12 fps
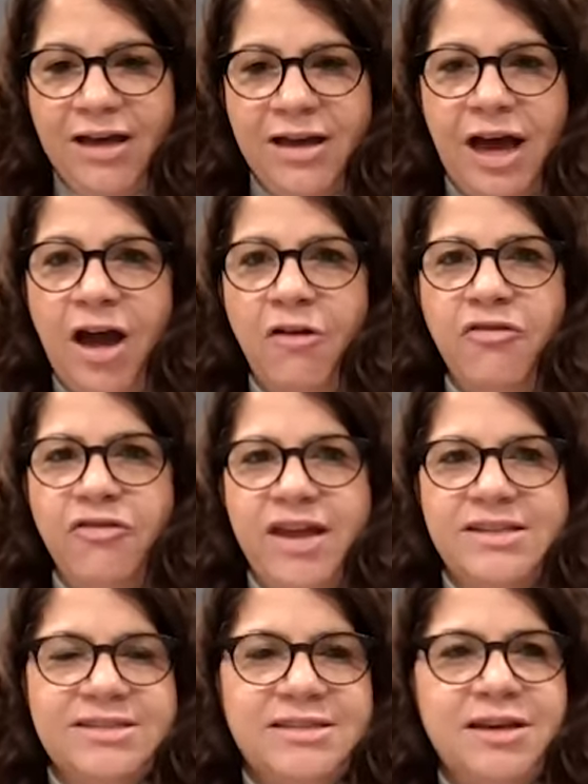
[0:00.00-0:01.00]
how
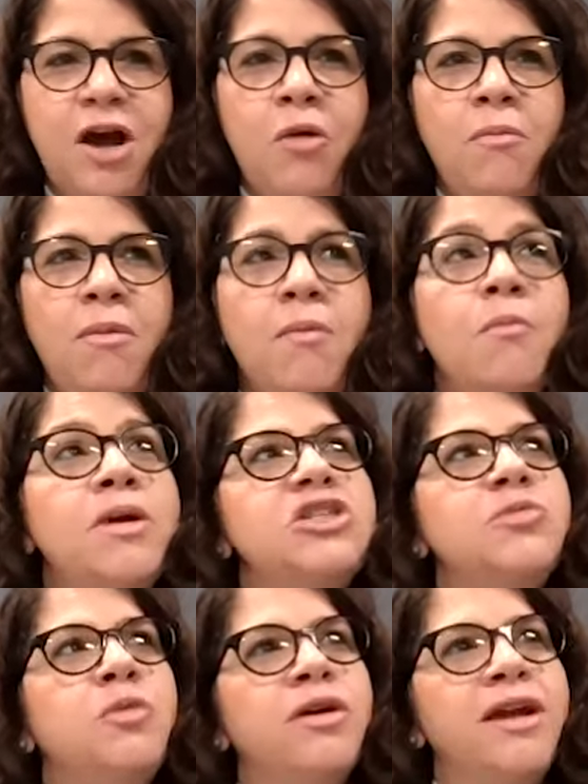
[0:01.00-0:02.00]
fast, how much
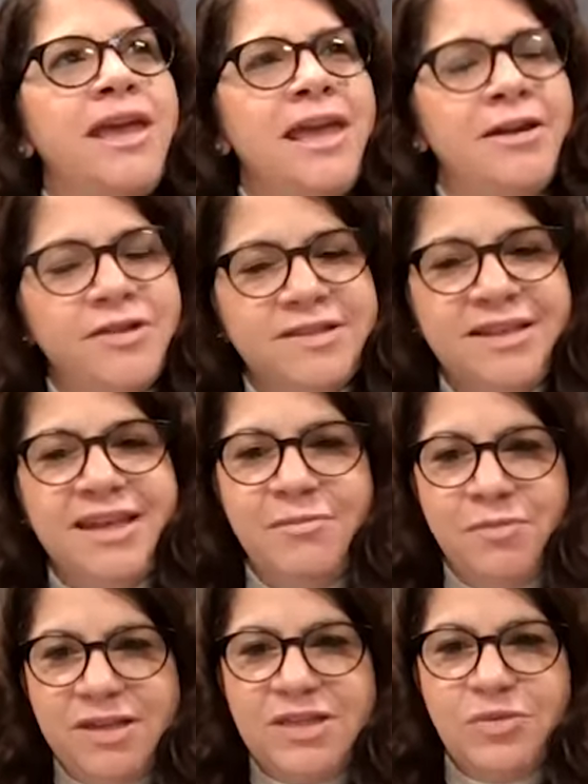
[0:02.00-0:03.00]
more areas I can
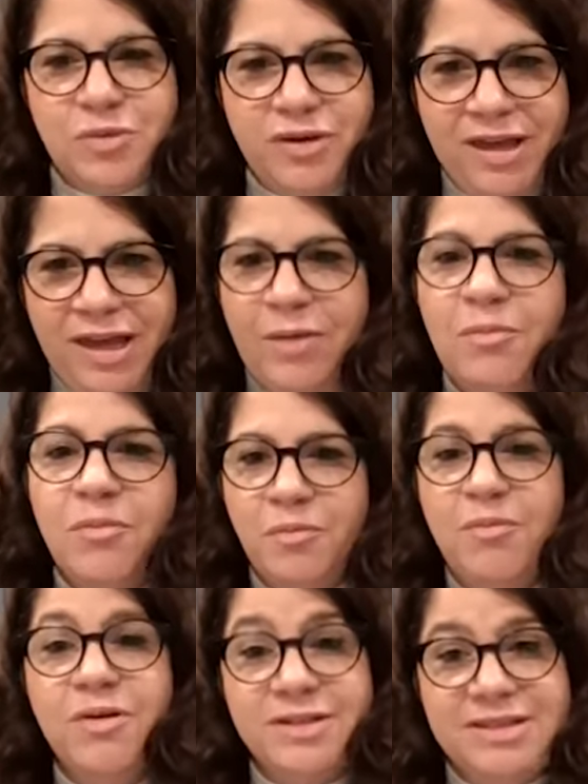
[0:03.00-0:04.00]
be spraying
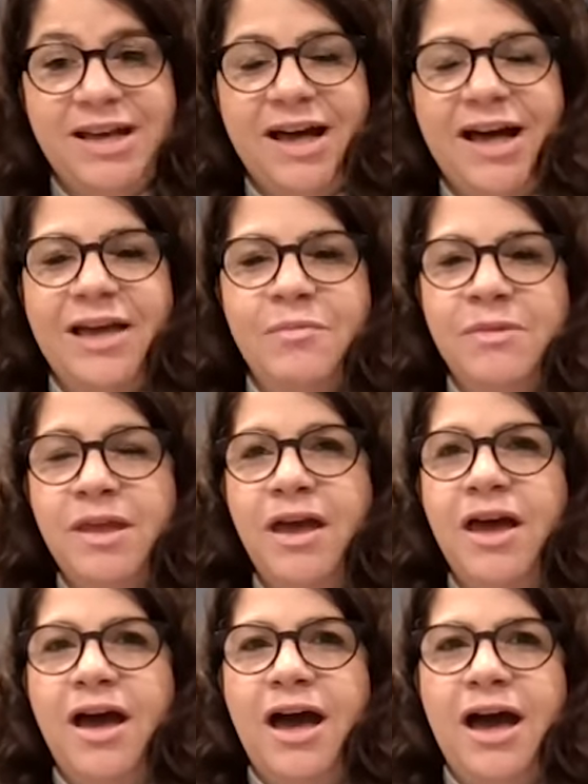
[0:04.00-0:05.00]
per time.
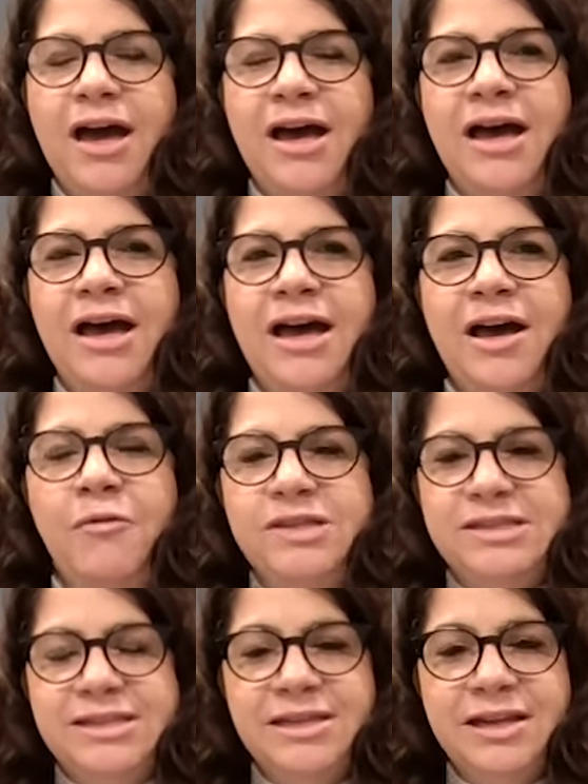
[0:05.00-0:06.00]
We
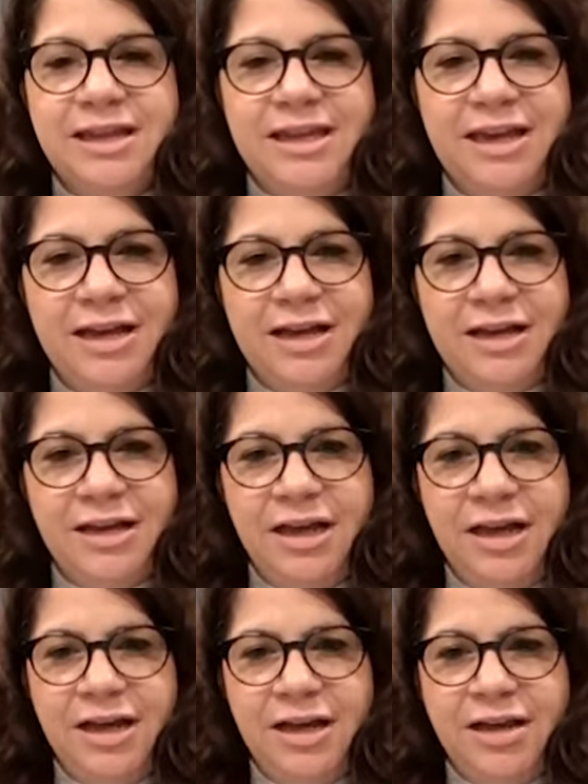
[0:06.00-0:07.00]
see like
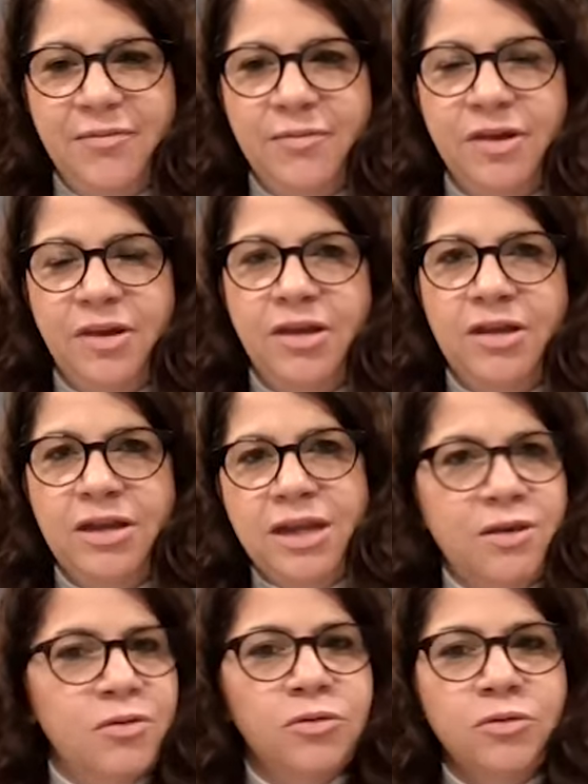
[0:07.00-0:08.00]
a
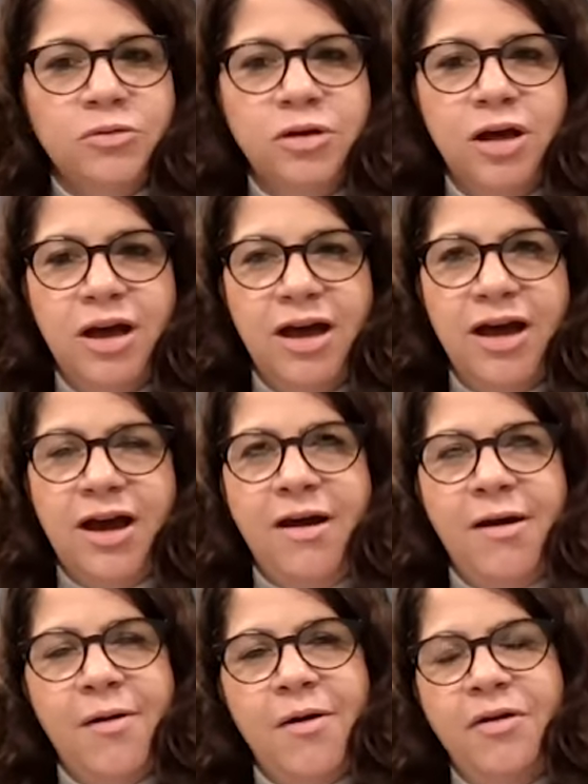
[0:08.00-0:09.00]
new
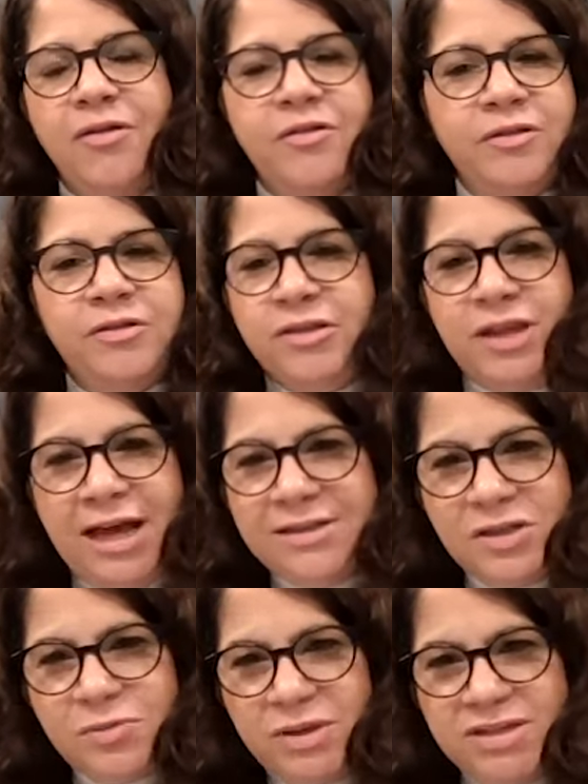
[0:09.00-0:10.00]
uh,
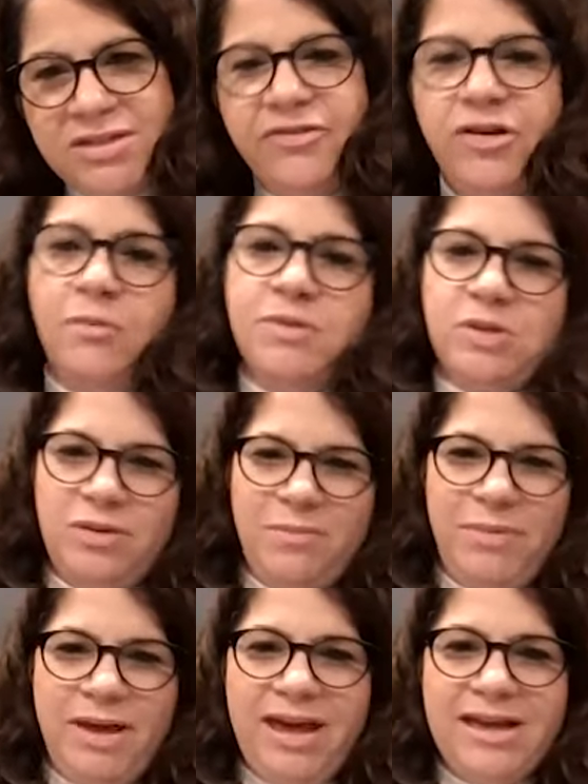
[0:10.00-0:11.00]
nozzles being developed. So in the
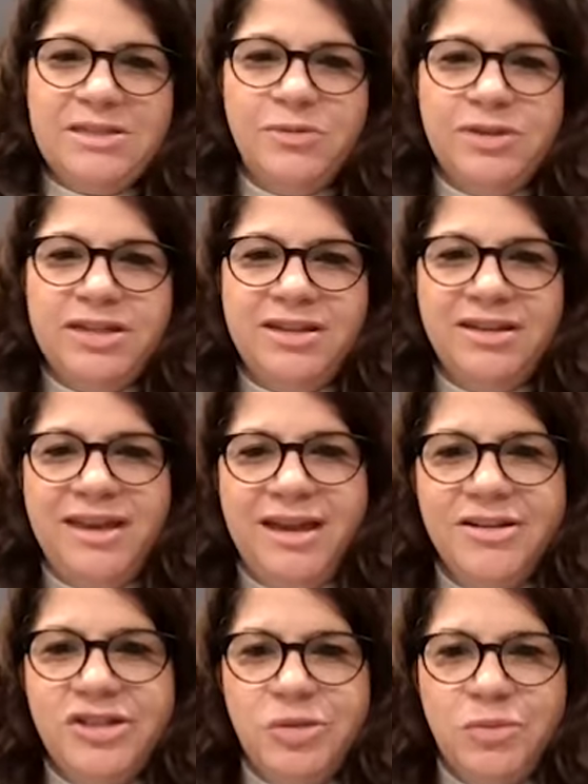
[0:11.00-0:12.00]
past, we didn't
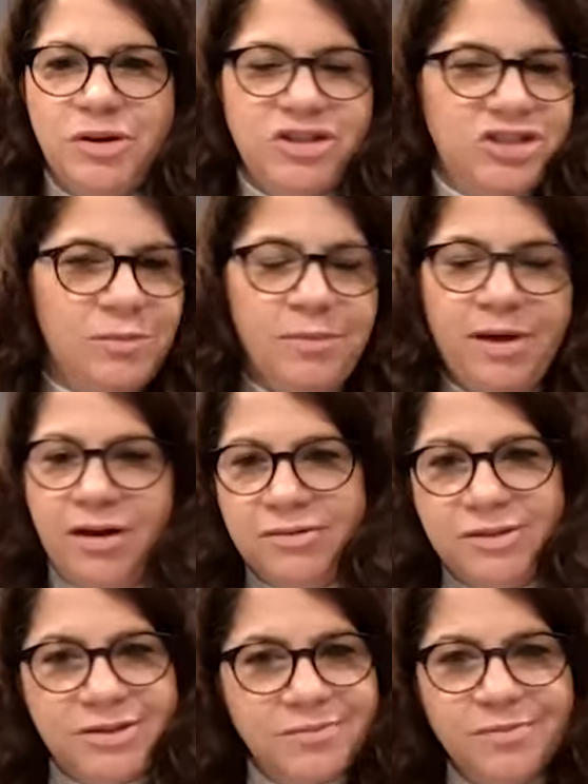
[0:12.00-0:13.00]
care too much about